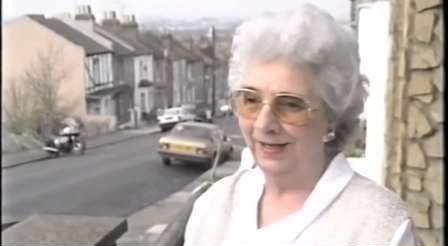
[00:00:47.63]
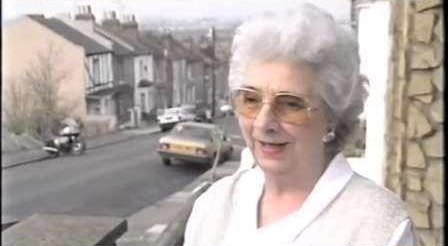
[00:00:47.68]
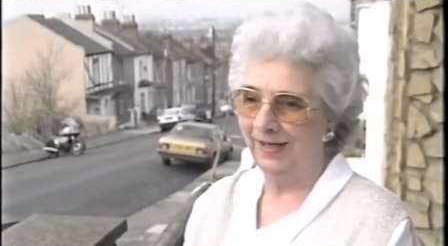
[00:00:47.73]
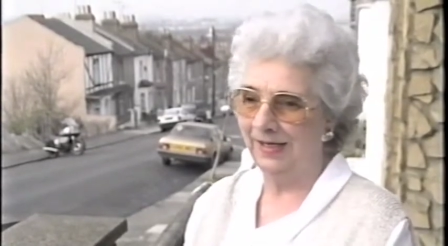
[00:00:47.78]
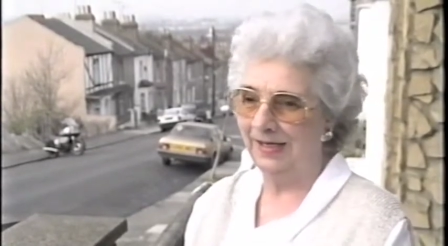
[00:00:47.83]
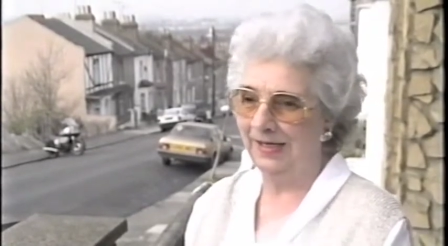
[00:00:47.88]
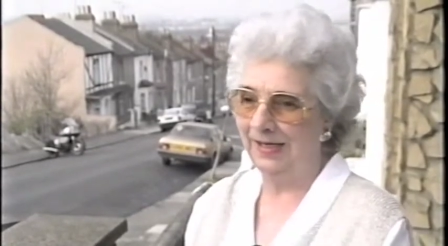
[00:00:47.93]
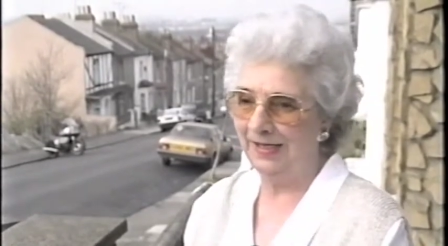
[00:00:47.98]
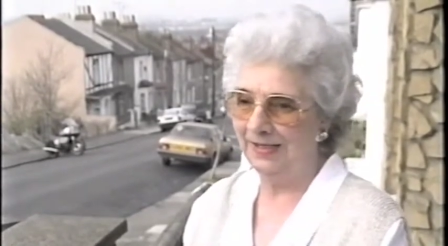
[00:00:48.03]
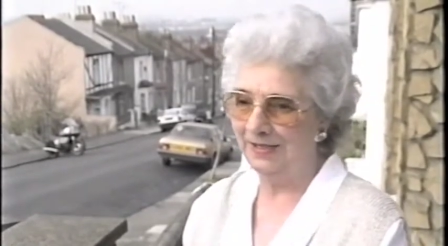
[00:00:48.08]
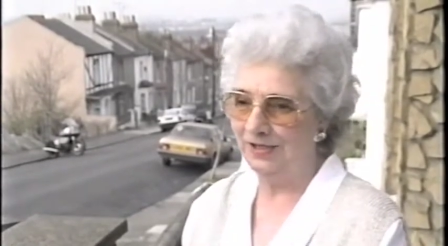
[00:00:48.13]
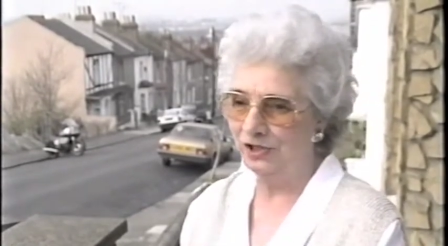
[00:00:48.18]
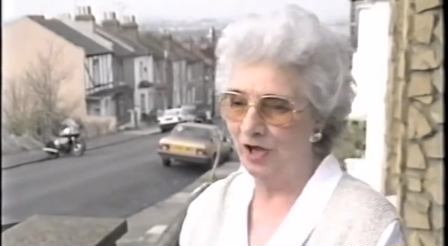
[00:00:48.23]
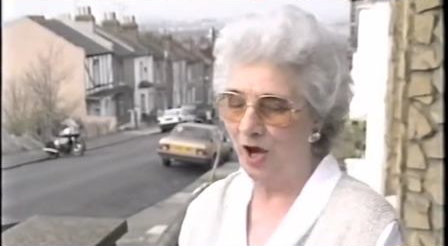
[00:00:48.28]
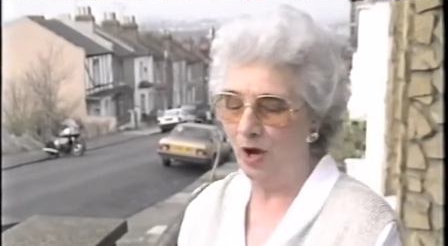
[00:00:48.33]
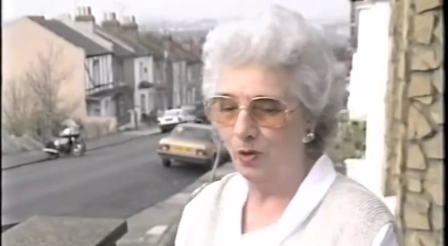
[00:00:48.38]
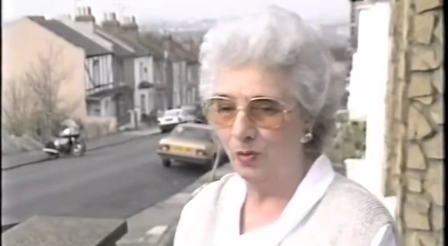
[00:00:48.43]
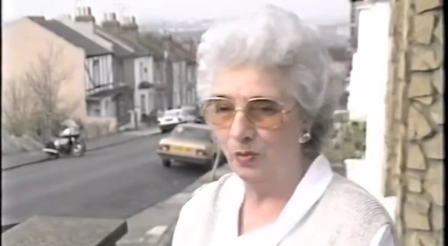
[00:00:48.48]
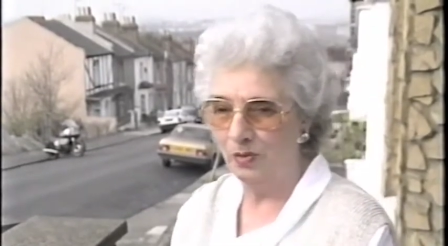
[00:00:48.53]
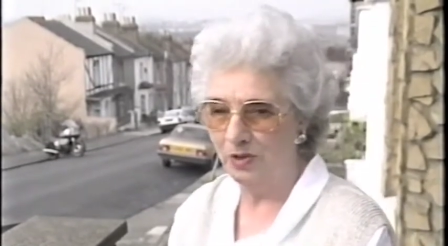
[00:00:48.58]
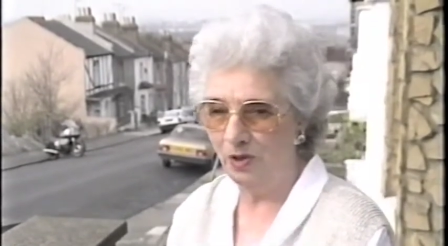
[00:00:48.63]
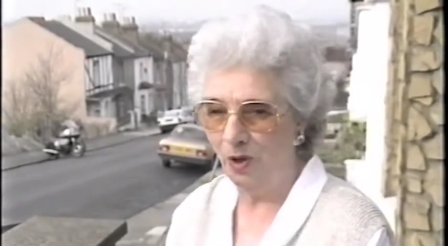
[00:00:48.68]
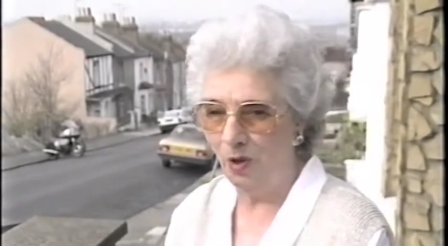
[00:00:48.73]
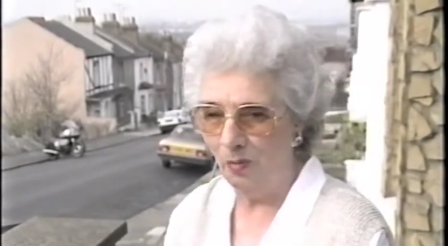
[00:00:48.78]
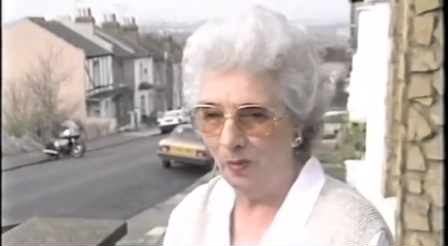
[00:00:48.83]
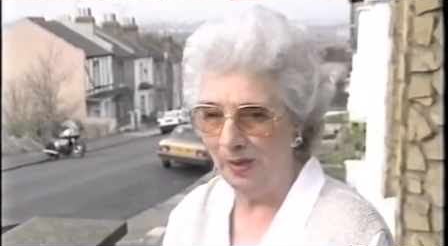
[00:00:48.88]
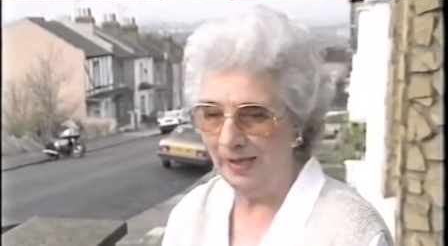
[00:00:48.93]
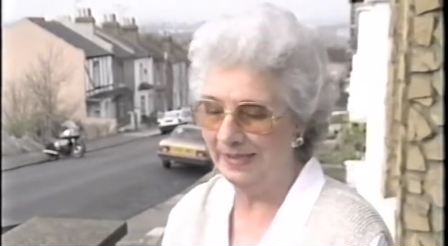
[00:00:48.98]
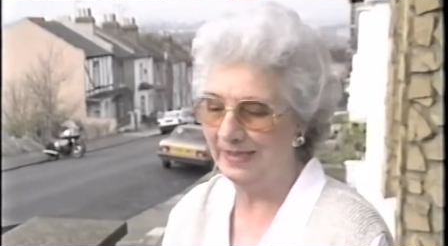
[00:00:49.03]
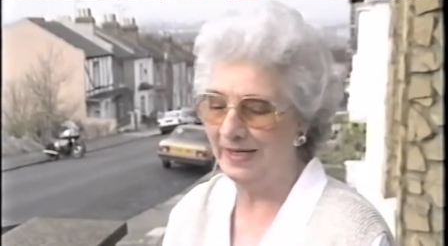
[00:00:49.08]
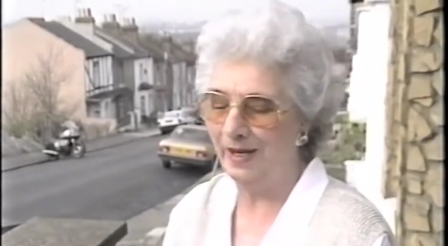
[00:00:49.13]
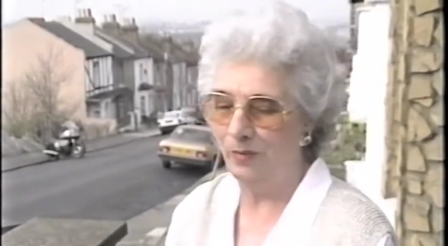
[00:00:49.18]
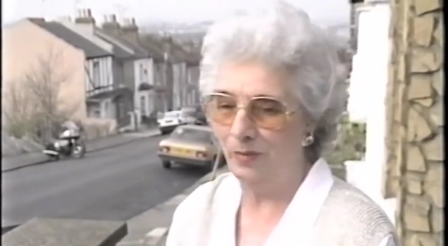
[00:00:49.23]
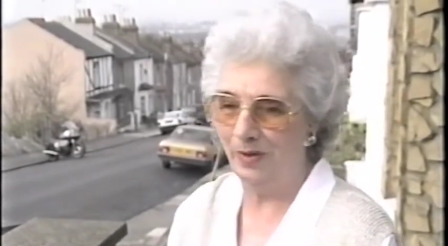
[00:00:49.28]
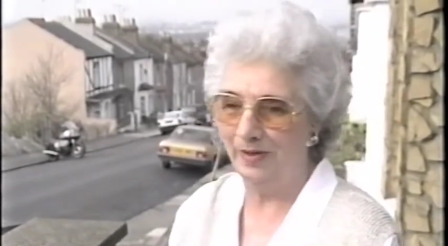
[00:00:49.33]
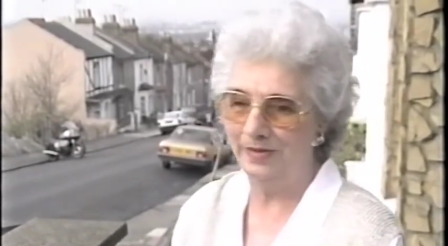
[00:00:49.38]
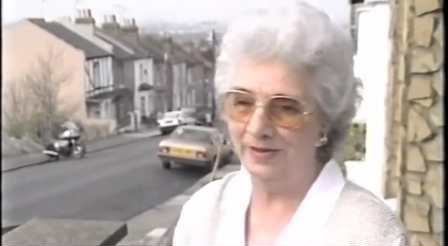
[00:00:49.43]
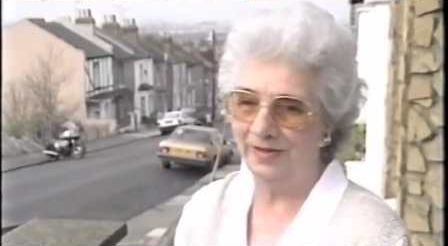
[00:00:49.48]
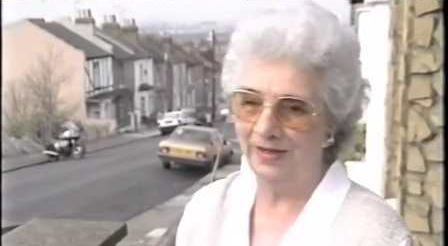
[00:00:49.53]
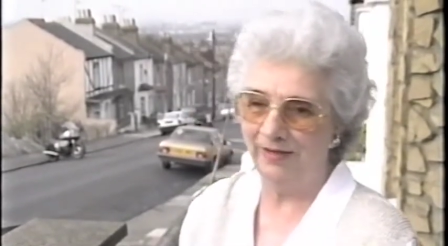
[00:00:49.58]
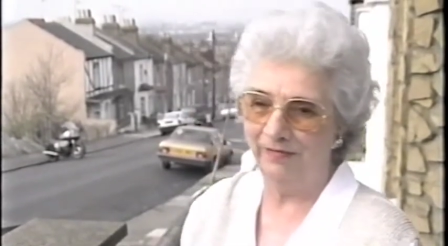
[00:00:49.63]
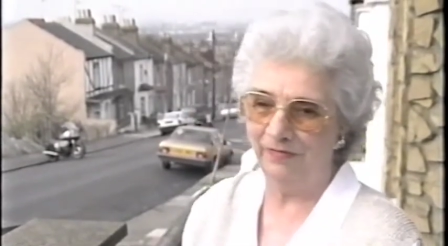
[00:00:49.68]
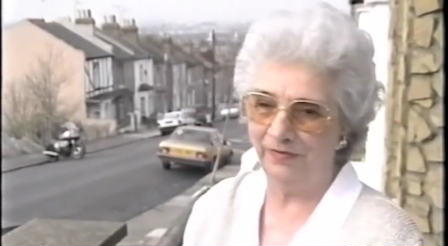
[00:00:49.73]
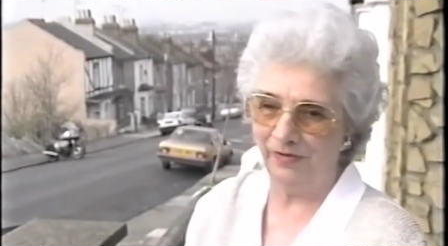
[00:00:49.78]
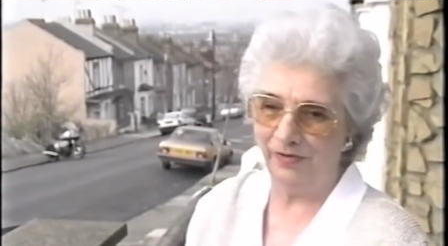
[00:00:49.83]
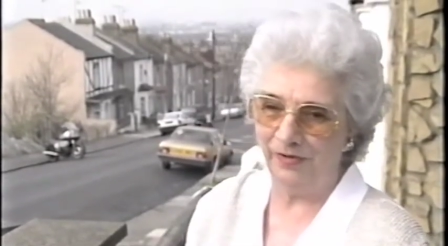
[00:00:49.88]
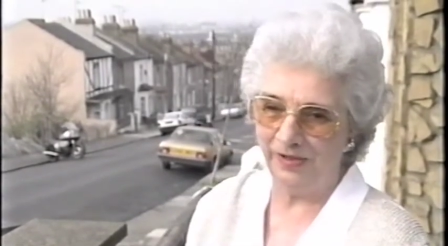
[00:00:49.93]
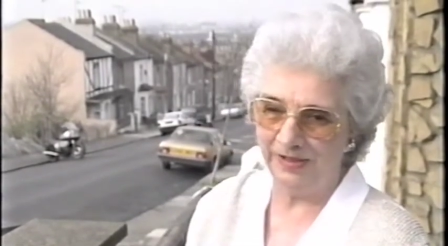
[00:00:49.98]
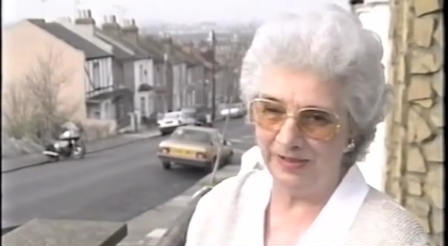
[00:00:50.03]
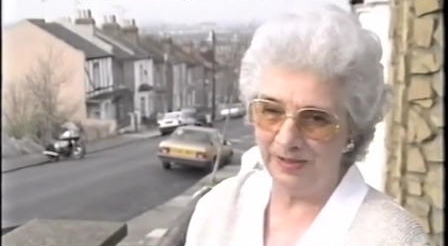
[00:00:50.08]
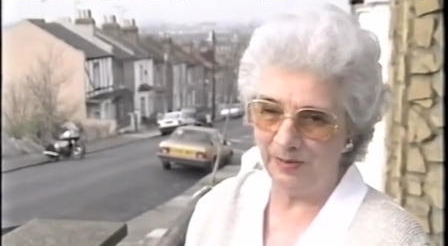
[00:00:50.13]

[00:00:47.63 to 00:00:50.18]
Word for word: and his joke was always, no wonder they're falling